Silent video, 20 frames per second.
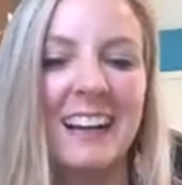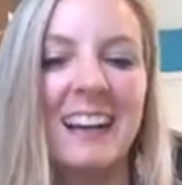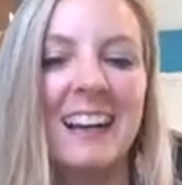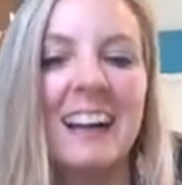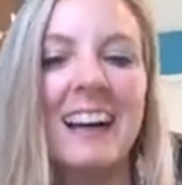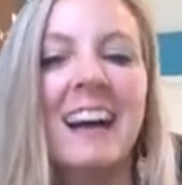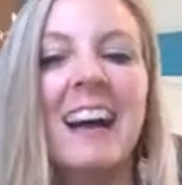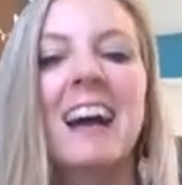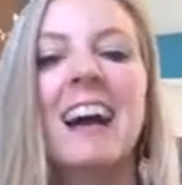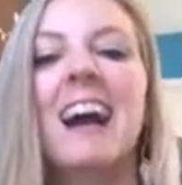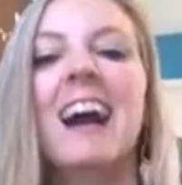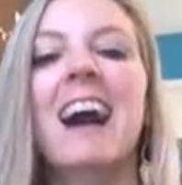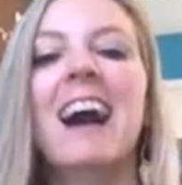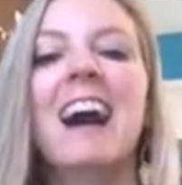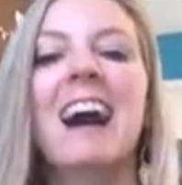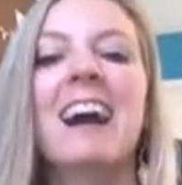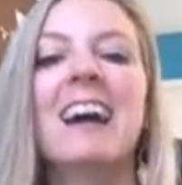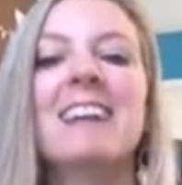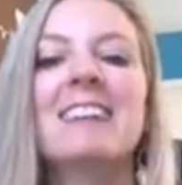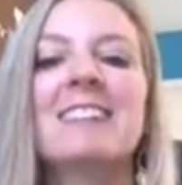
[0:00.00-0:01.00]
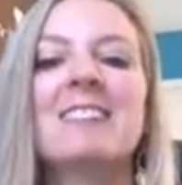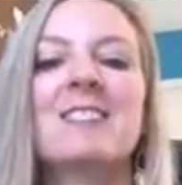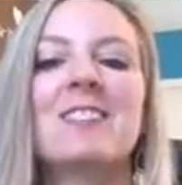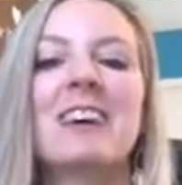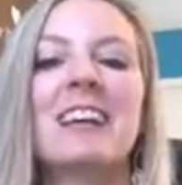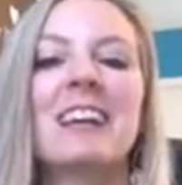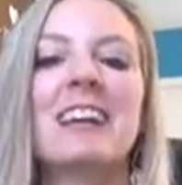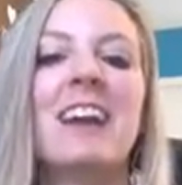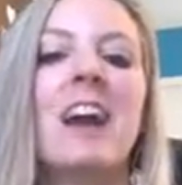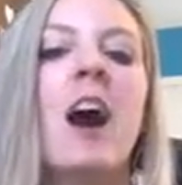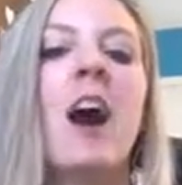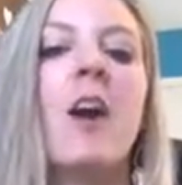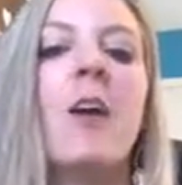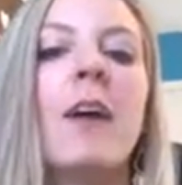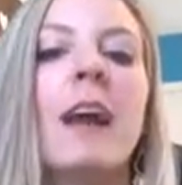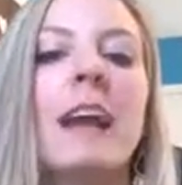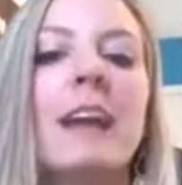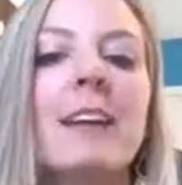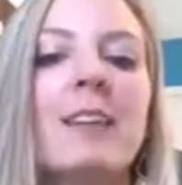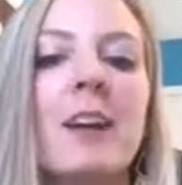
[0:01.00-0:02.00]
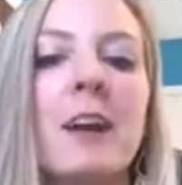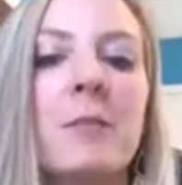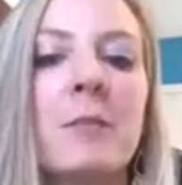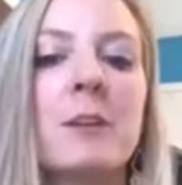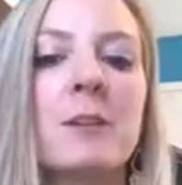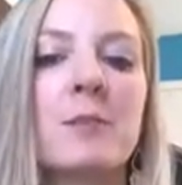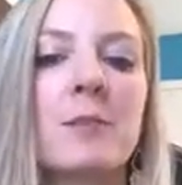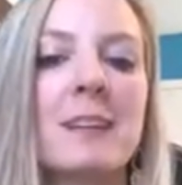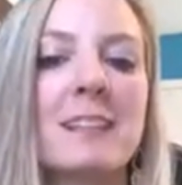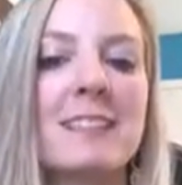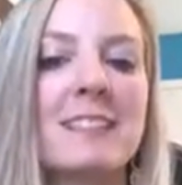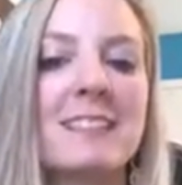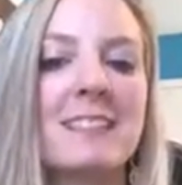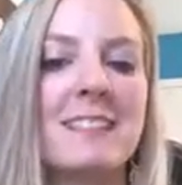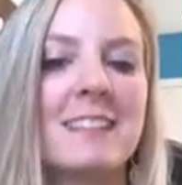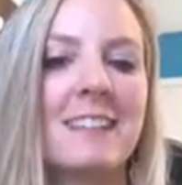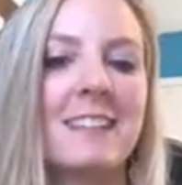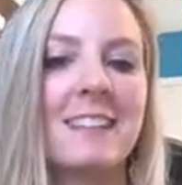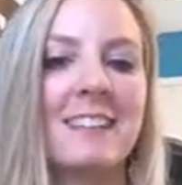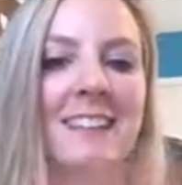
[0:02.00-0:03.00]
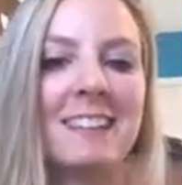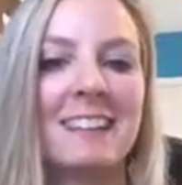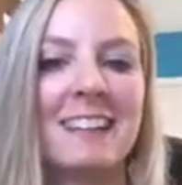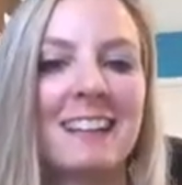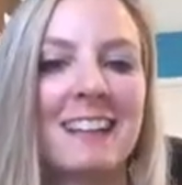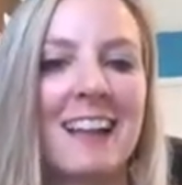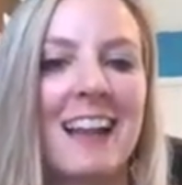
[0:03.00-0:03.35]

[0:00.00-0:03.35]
Oh, it's funny. Oh, hey, Grandma's watching too.